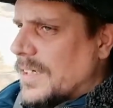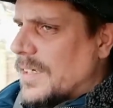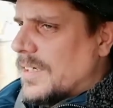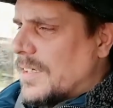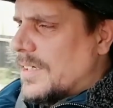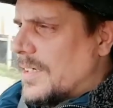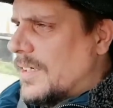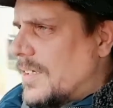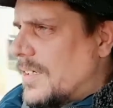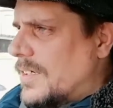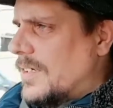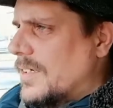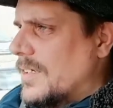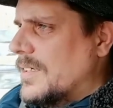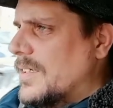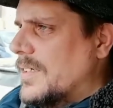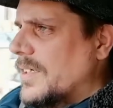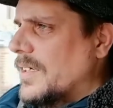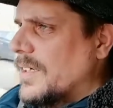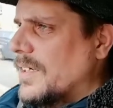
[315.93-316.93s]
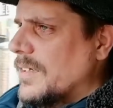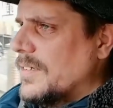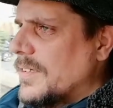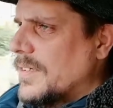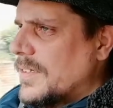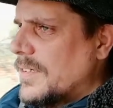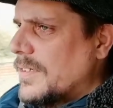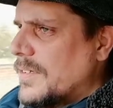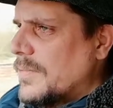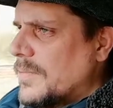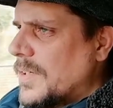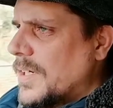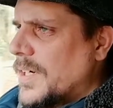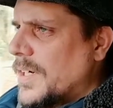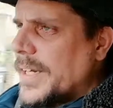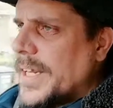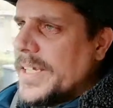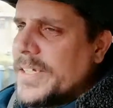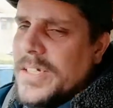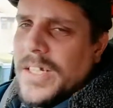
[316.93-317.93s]
Oh God.
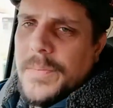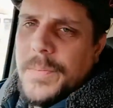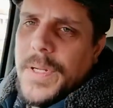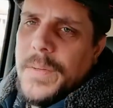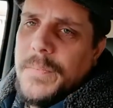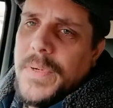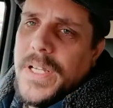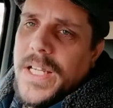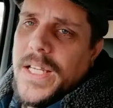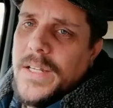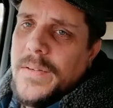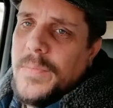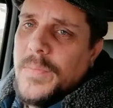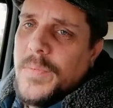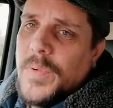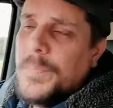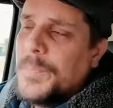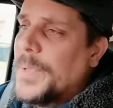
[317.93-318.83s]
Well, that's going to be me with